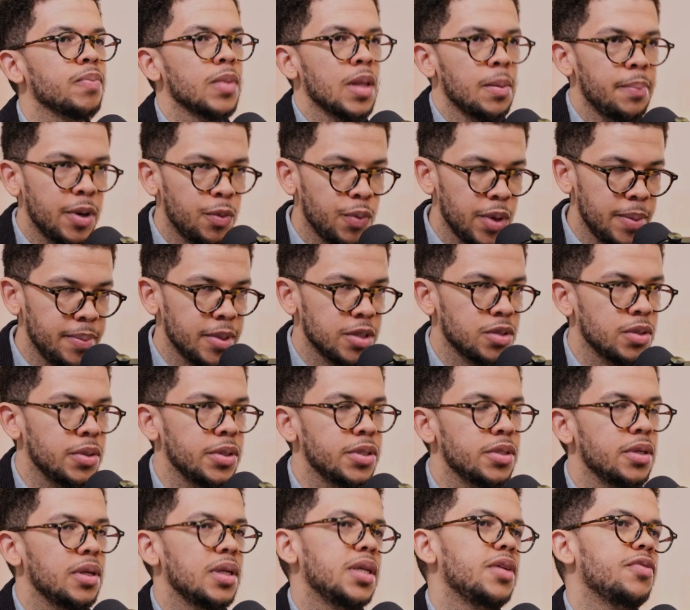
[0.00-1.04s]
But we must
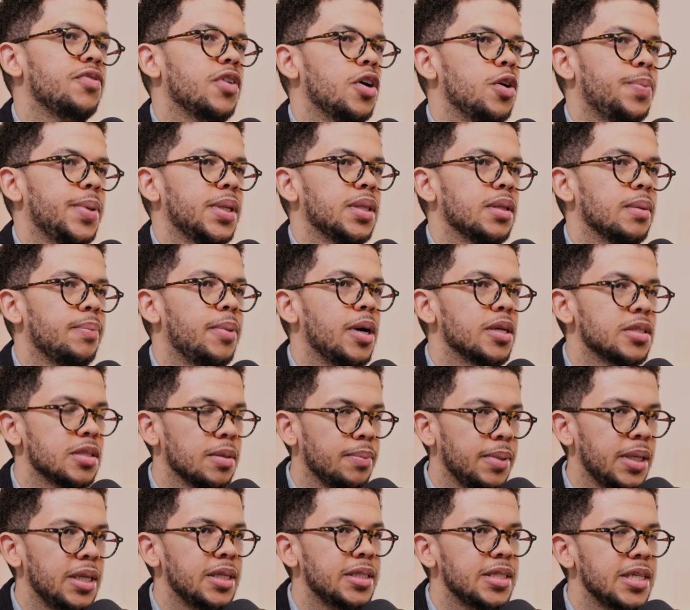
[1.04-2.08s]
also leave open the
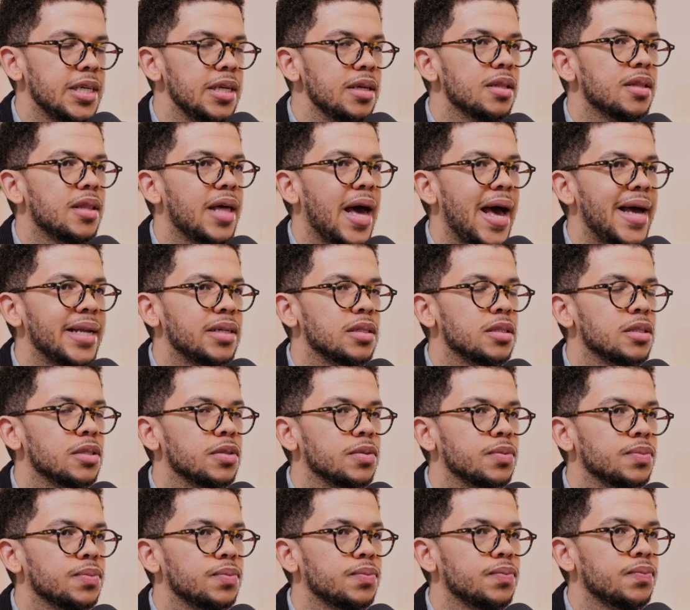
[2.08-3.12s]
possibility that
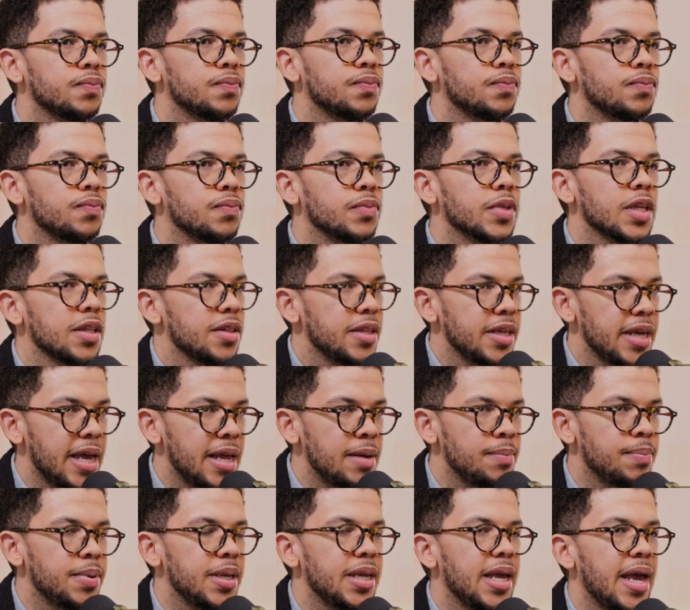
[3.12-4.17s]
the
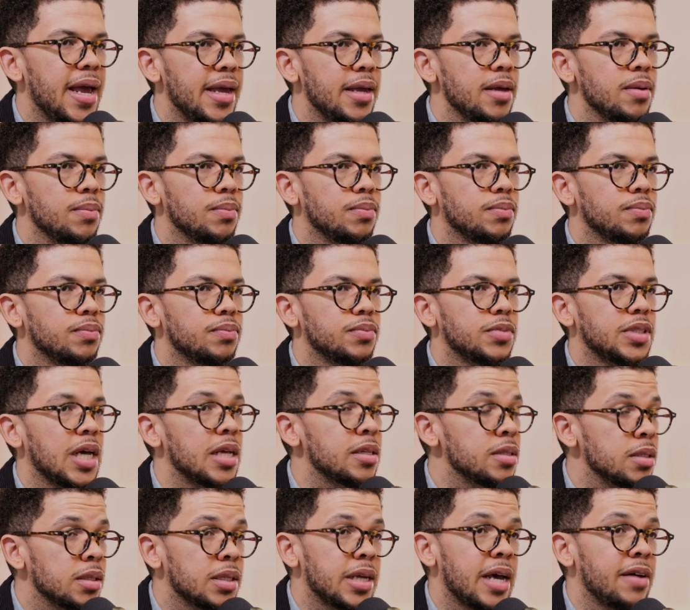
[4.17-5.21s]
NPA
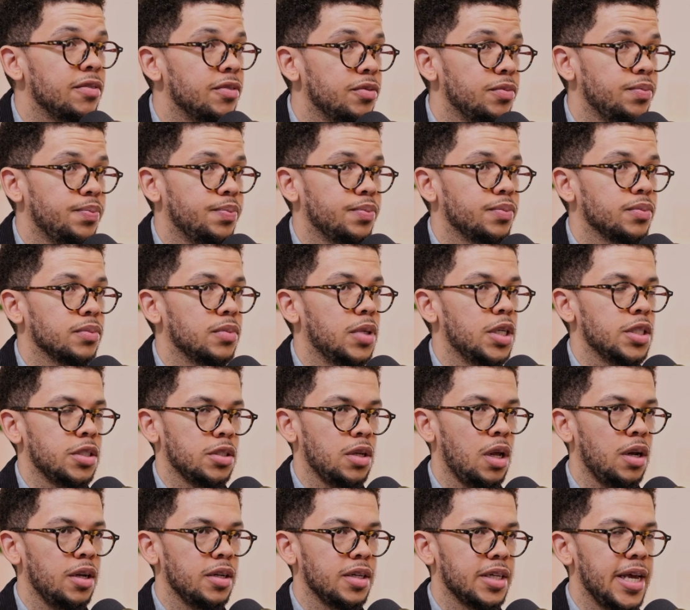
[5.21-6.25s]
doesn't have a
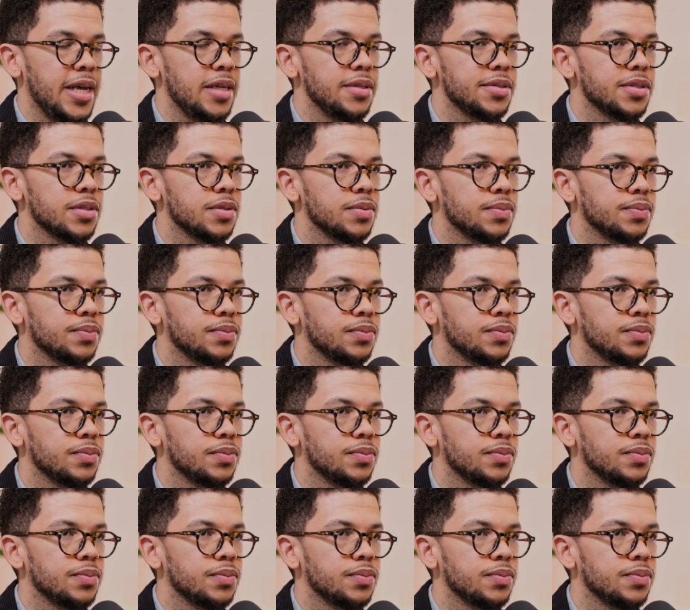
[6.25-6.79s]
solid case,